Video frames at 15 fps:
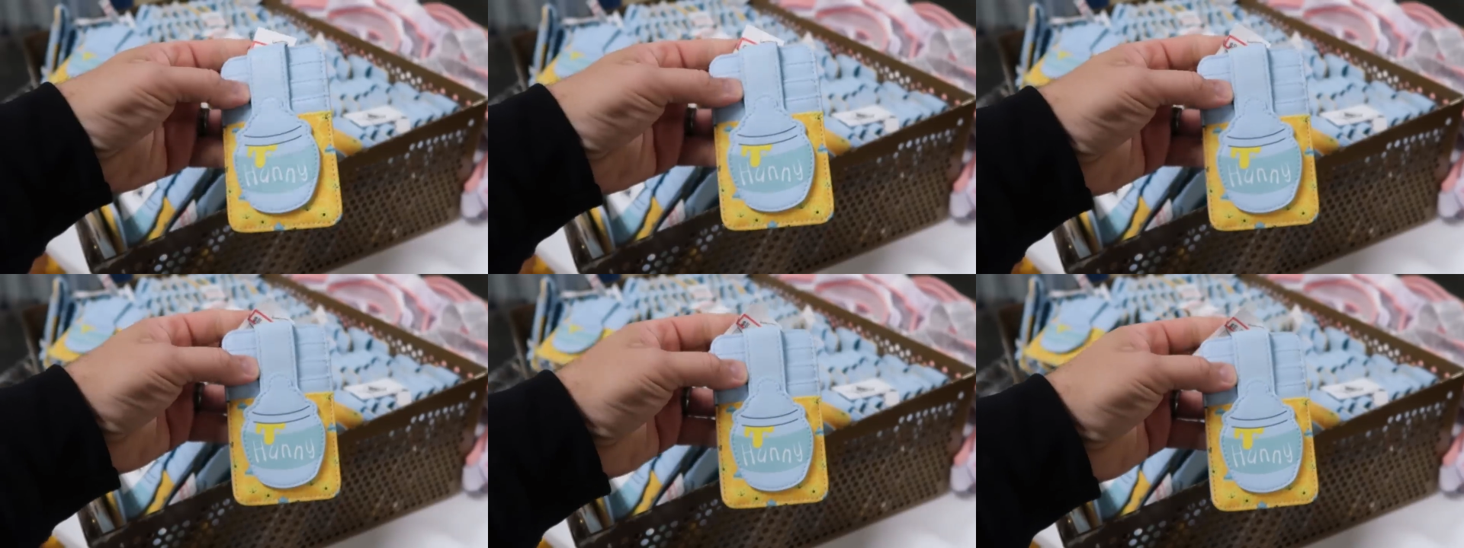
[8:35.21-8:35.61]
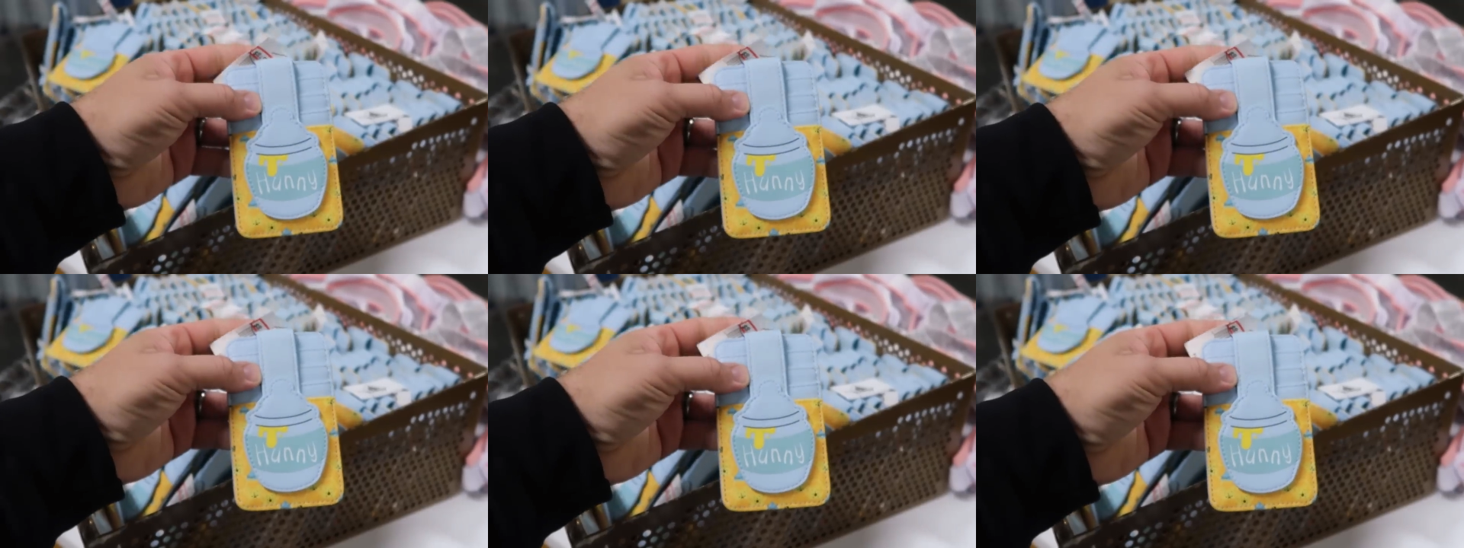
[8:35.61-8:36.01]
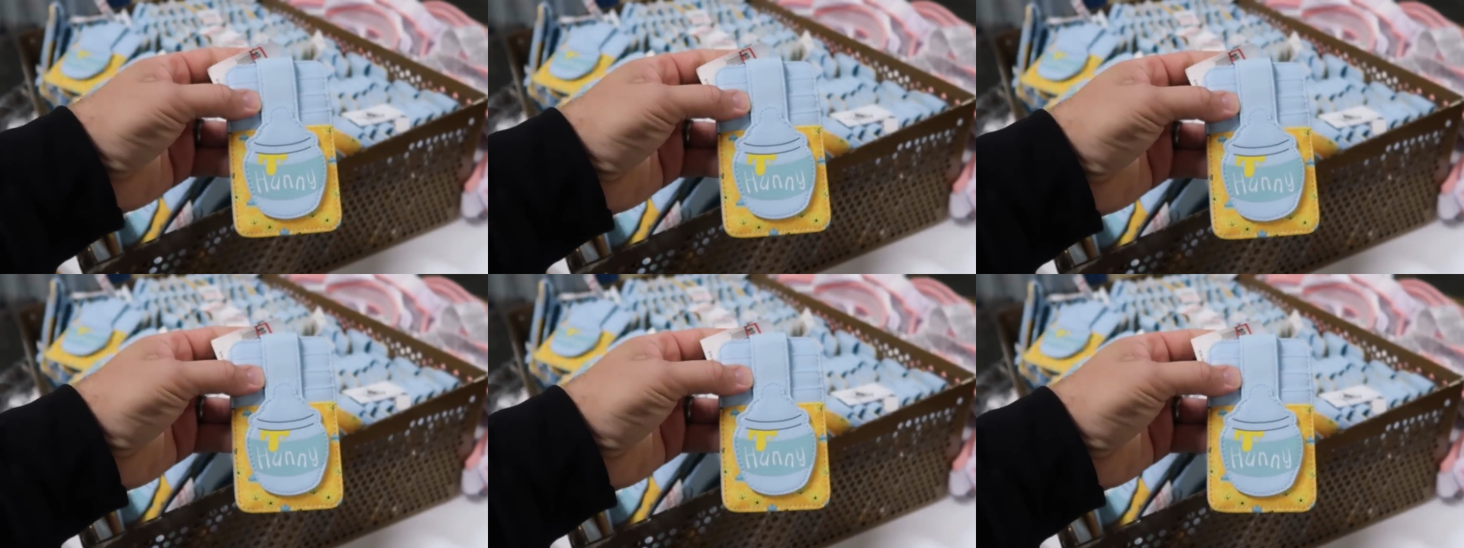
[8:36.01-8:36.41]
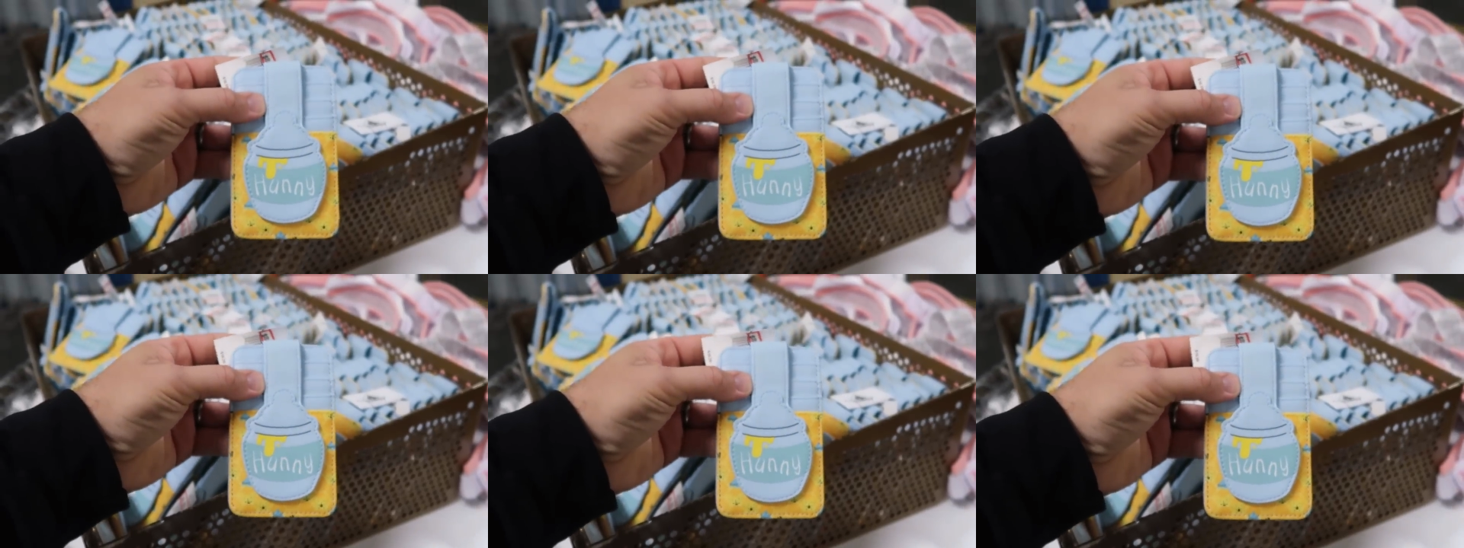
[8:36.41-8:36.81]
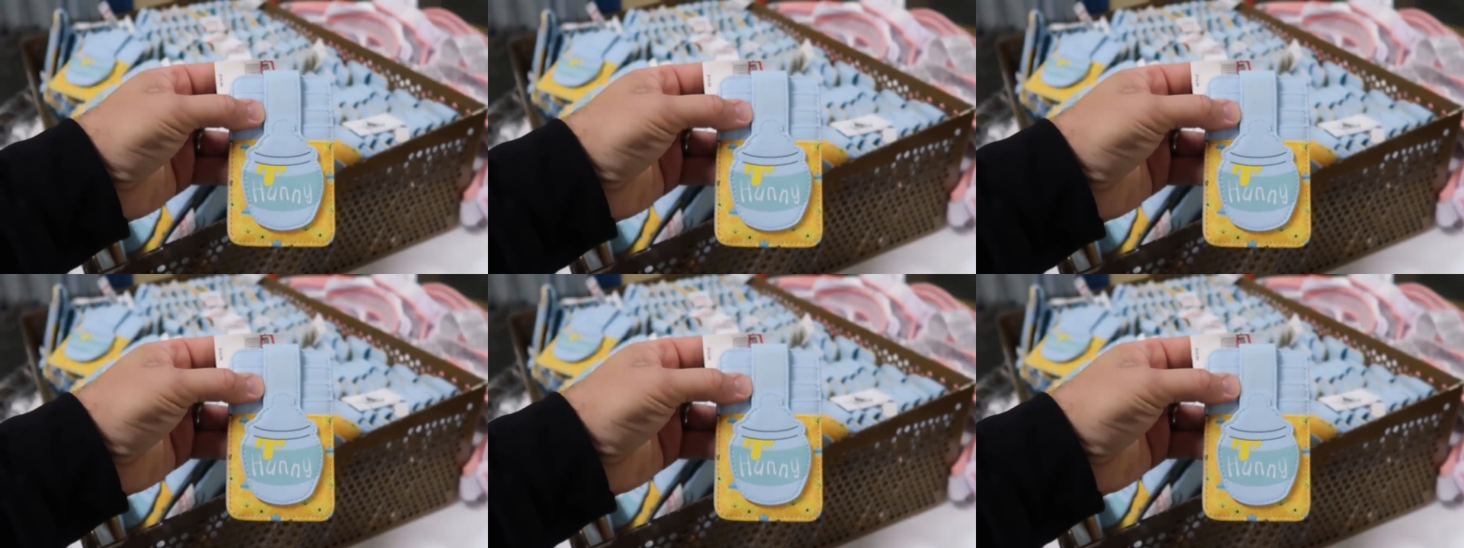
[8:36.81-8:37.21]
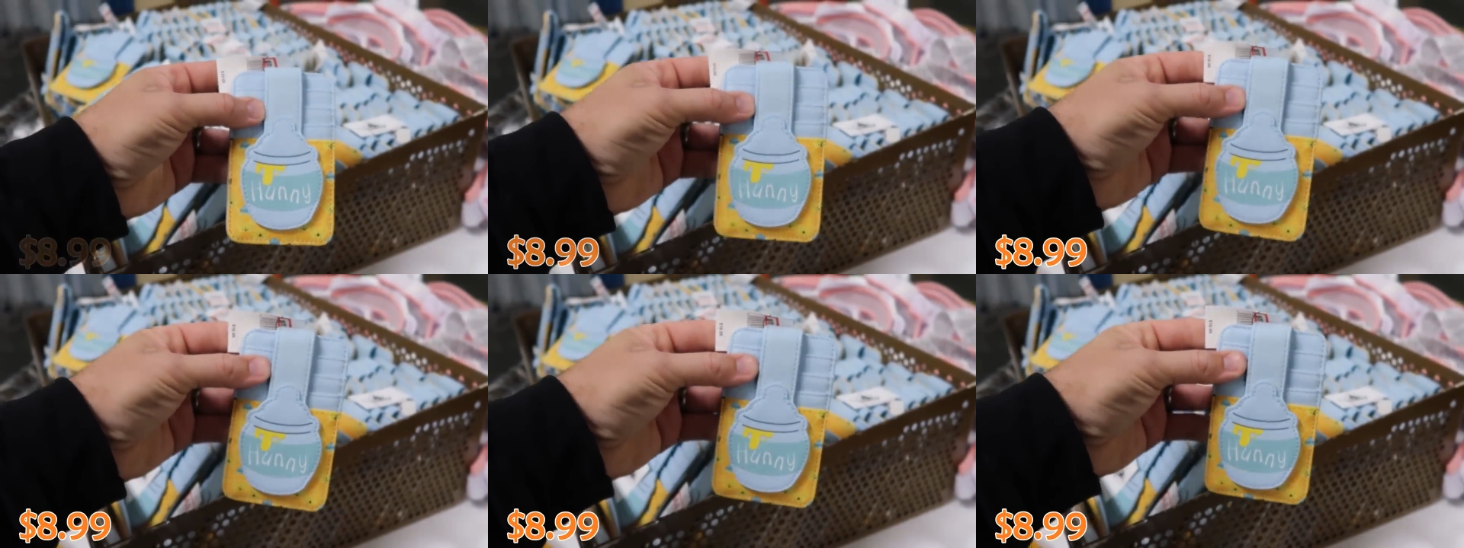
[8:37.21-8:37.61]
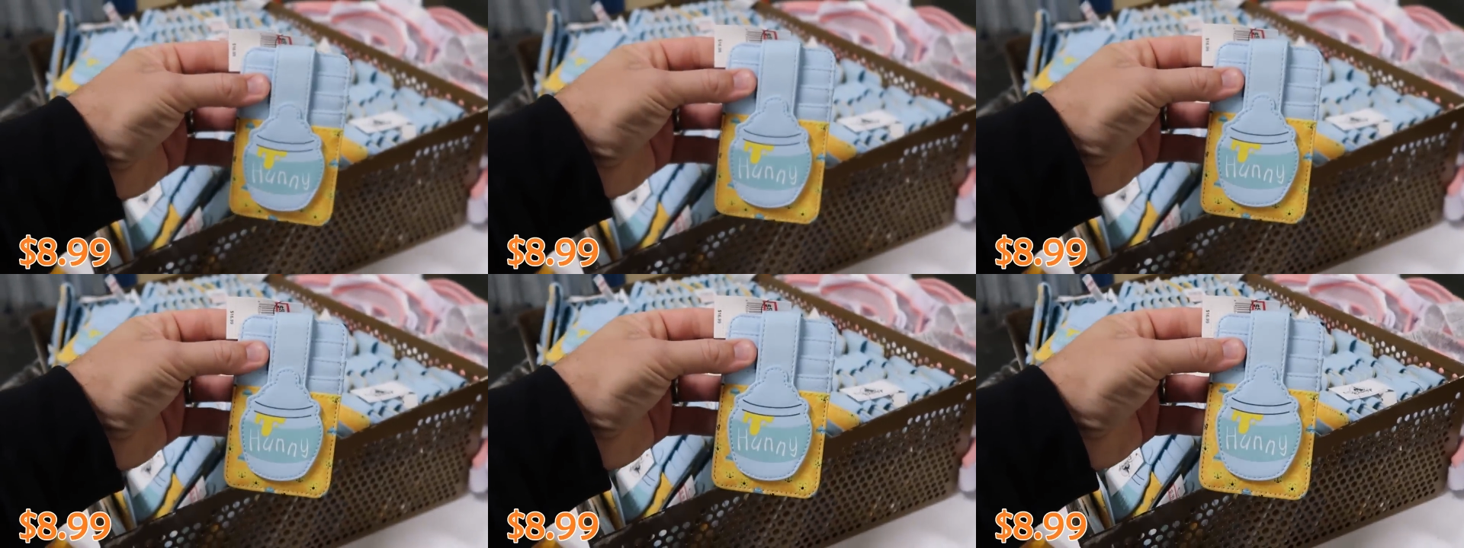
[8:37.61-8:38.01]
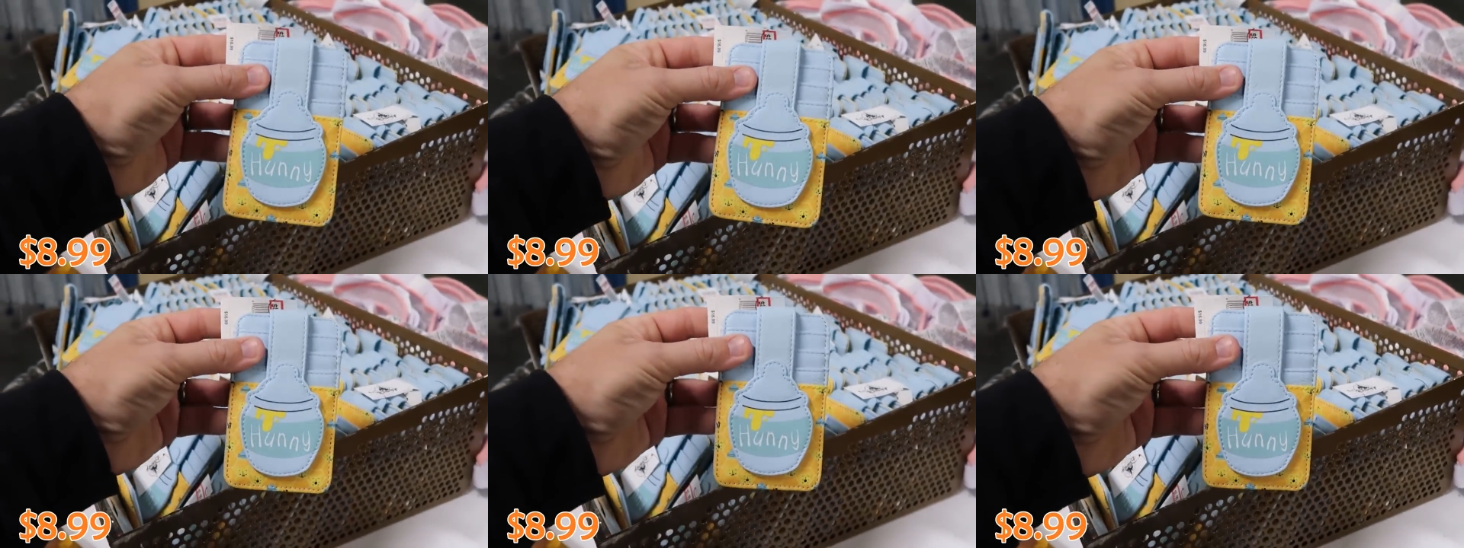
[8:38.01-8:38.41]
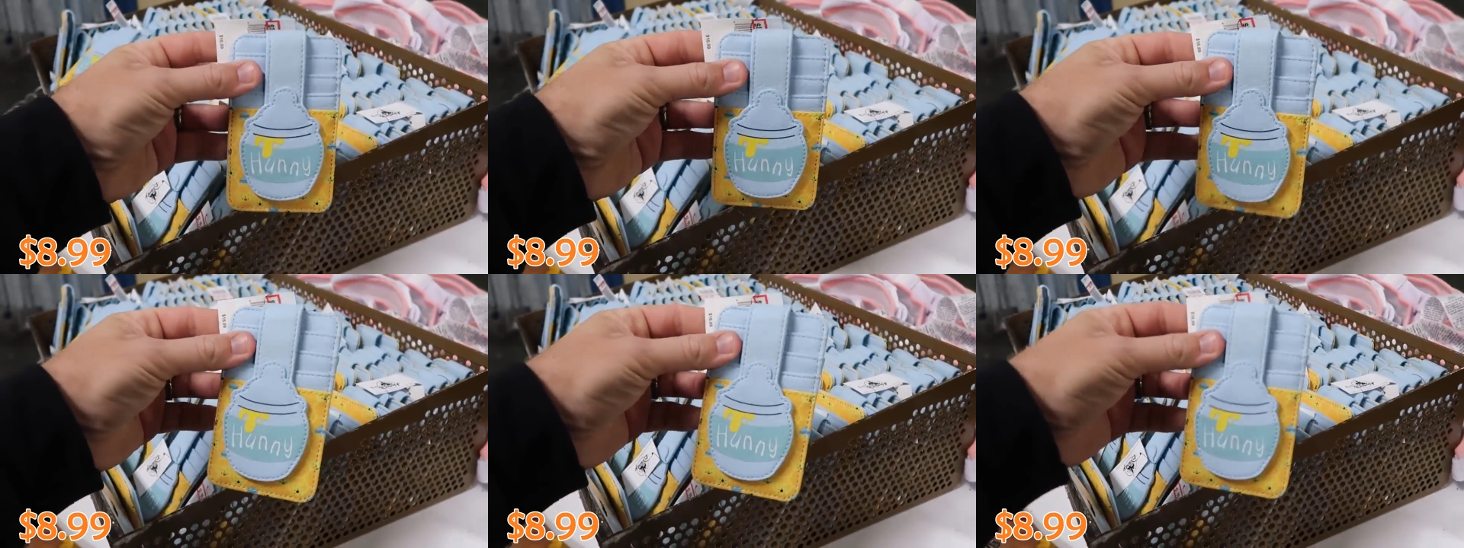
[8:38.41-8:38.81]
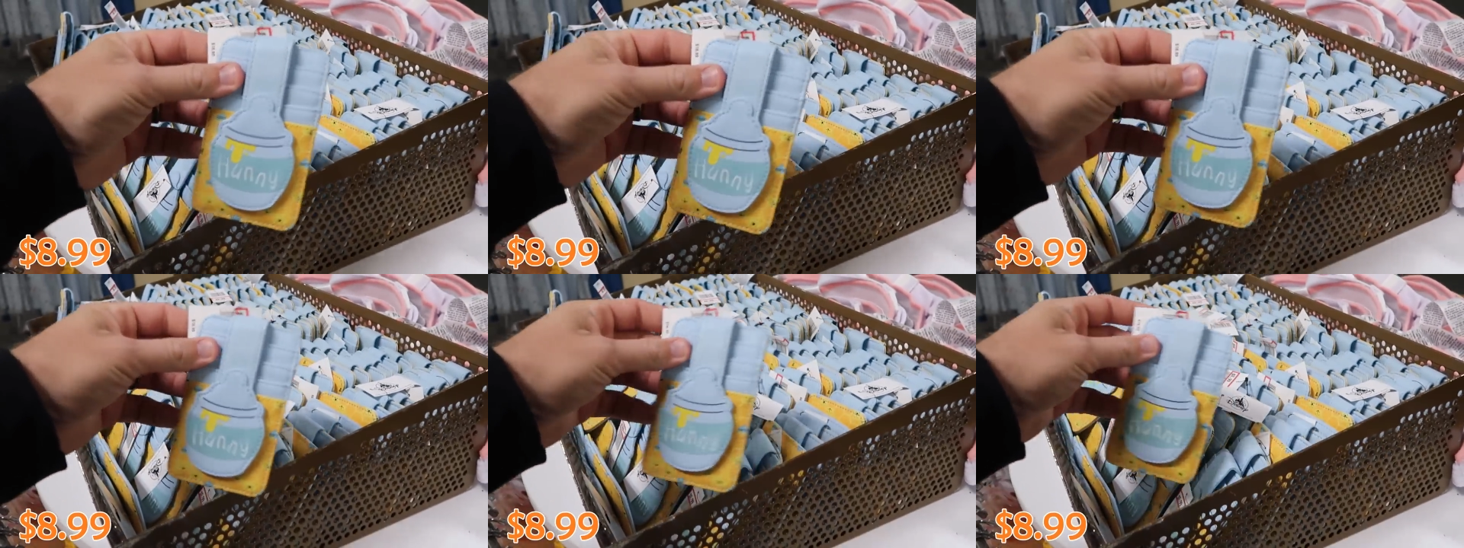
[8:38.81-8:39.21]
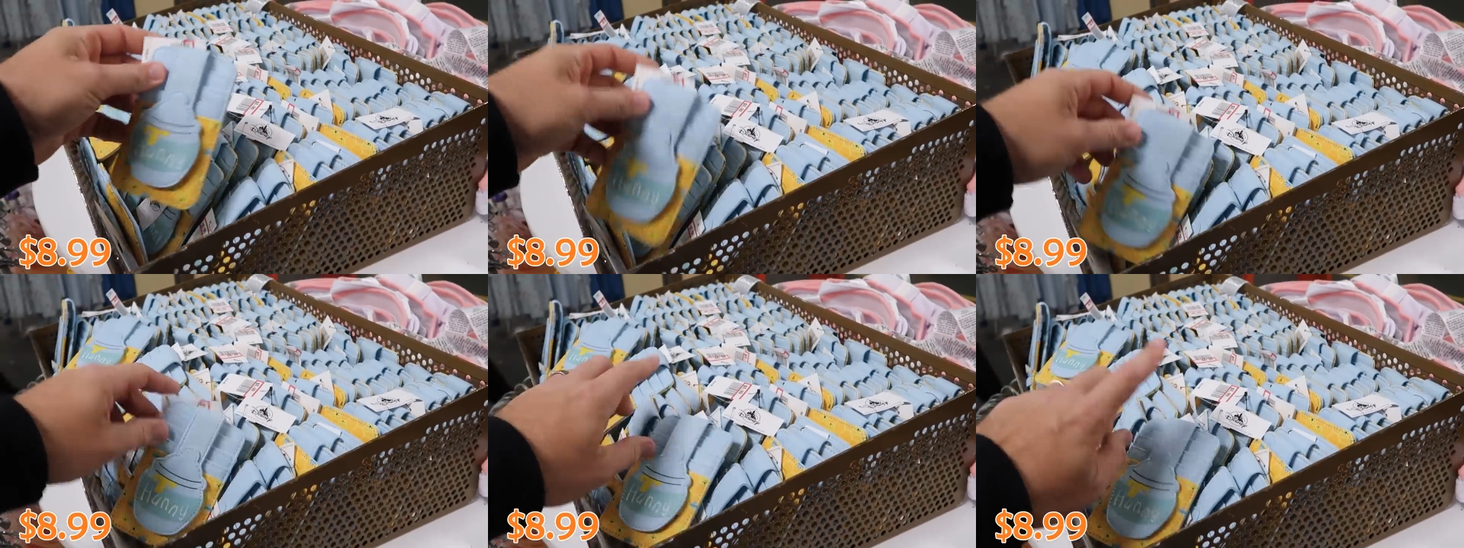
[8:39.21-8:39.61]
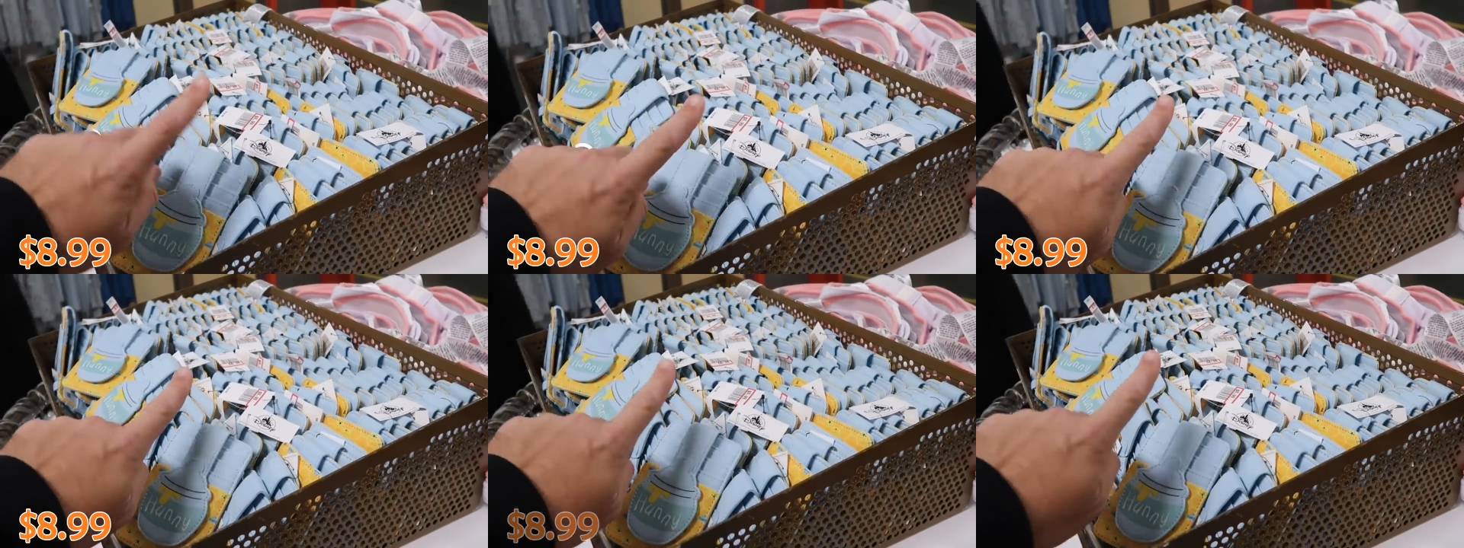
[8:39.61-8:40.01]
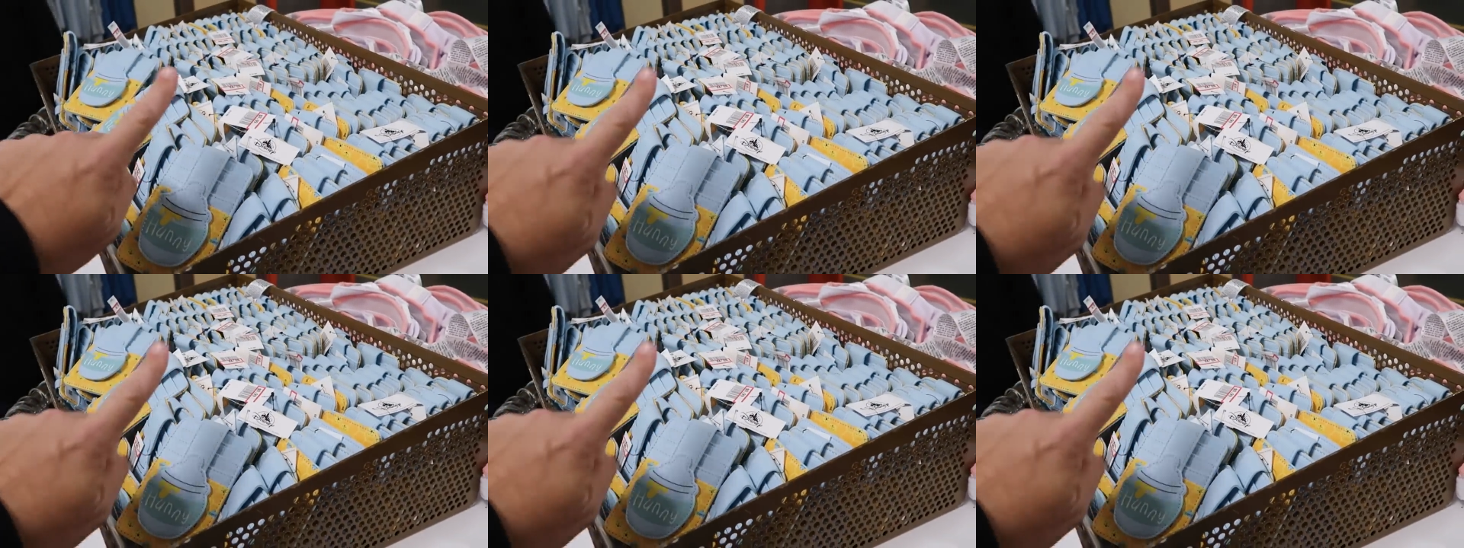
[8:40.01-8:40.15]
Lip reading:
[unreadable: no face in view]